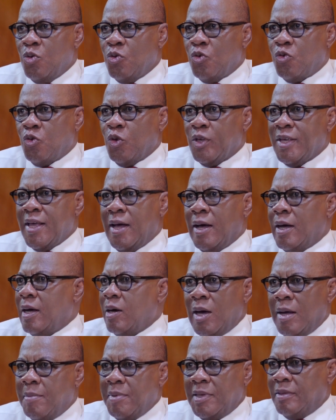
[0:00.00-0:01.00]
So yeah,
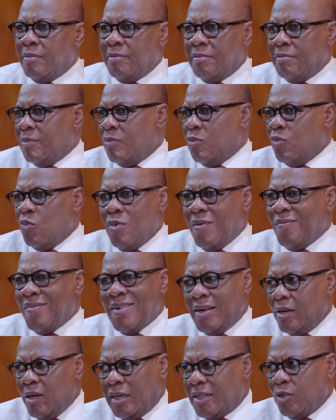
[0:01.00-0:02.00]
I mean, we're
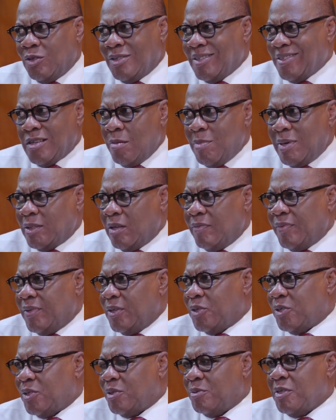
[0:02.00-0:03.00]
very lucky to come out of
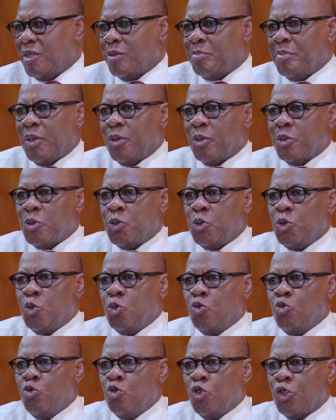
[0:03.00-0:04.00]
this because you
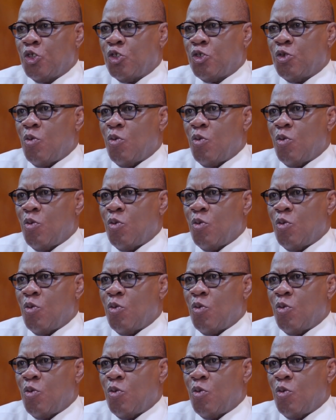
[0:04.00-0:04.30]
do not